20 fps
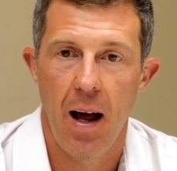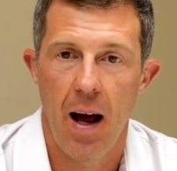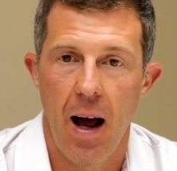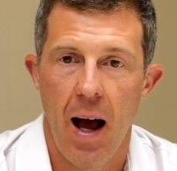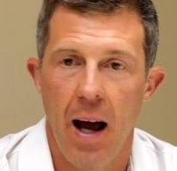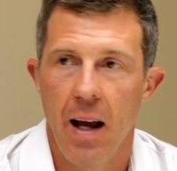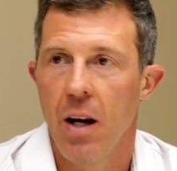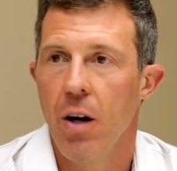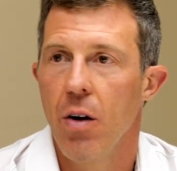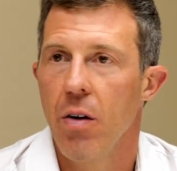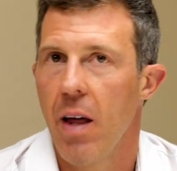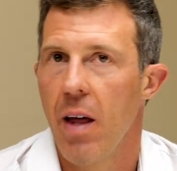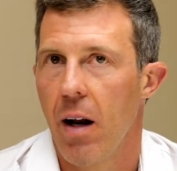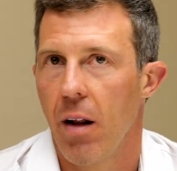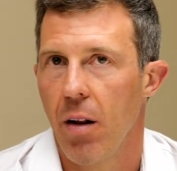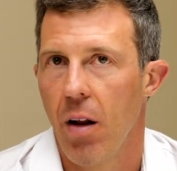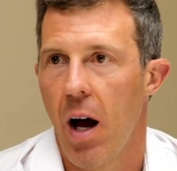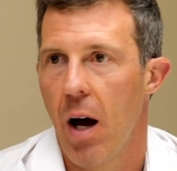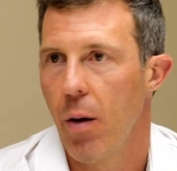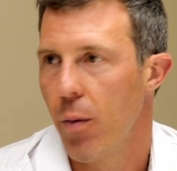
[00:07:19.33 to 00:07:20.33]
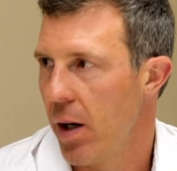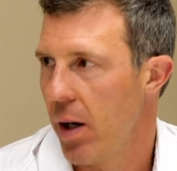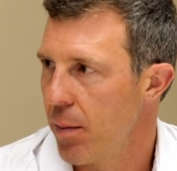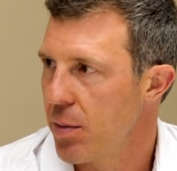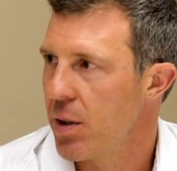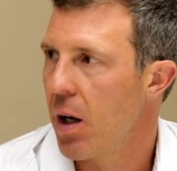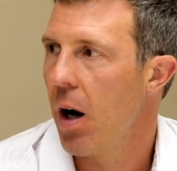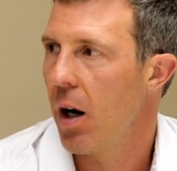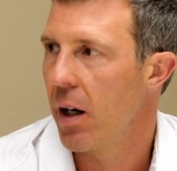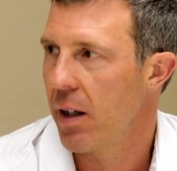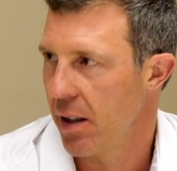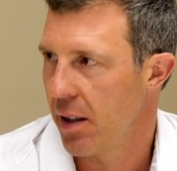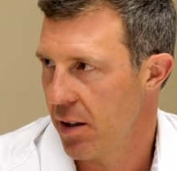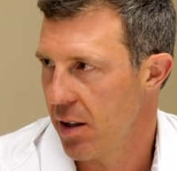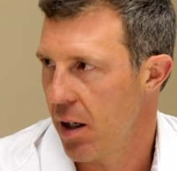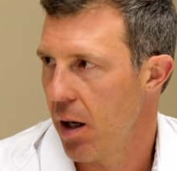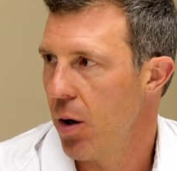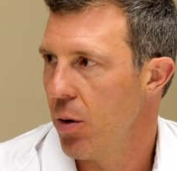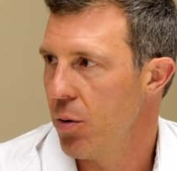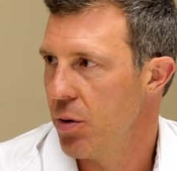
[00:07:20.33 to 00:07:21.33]
I hear that a lot when I'm talking
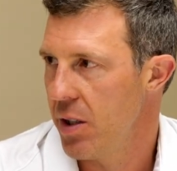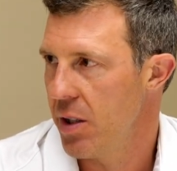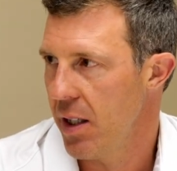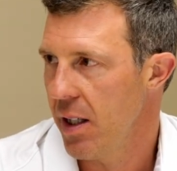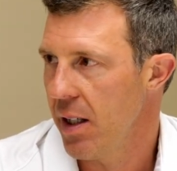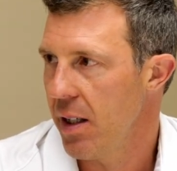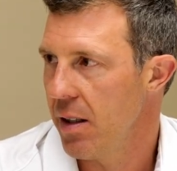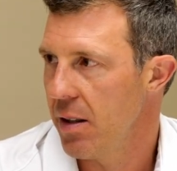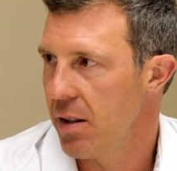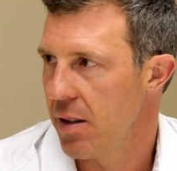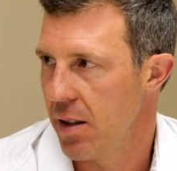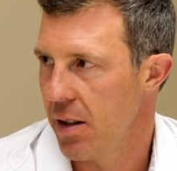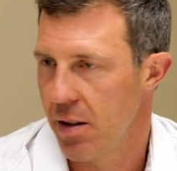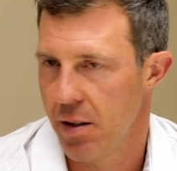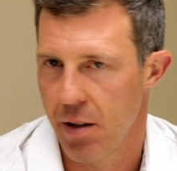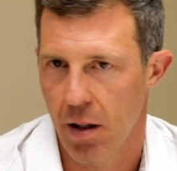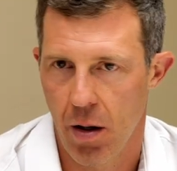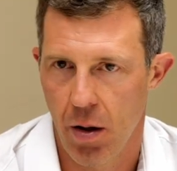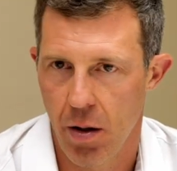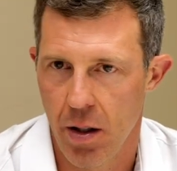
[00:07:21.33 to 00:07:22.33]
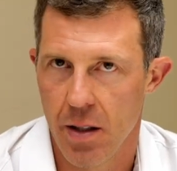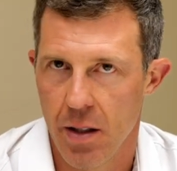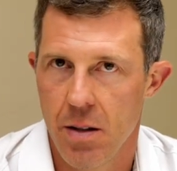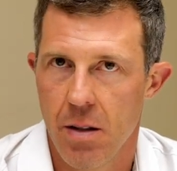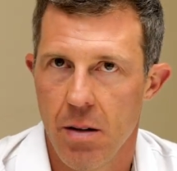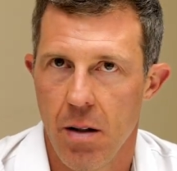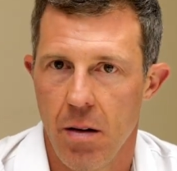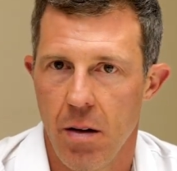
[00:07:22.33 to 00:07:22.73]
to OTs.